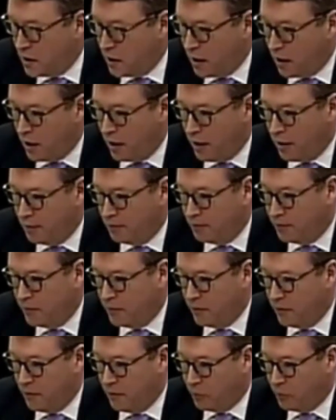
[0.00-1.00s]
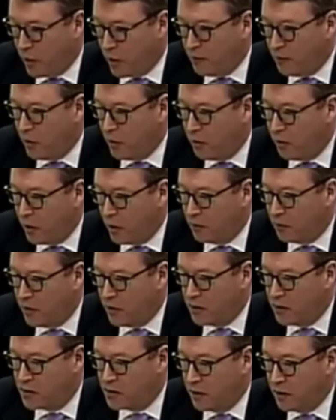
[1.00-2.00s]
The primary
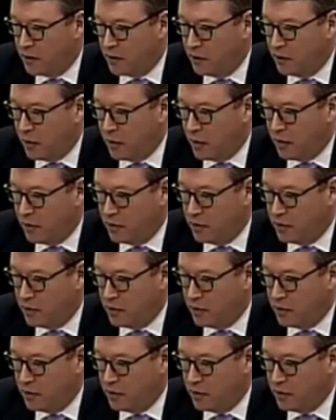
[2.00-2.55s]
recommendation on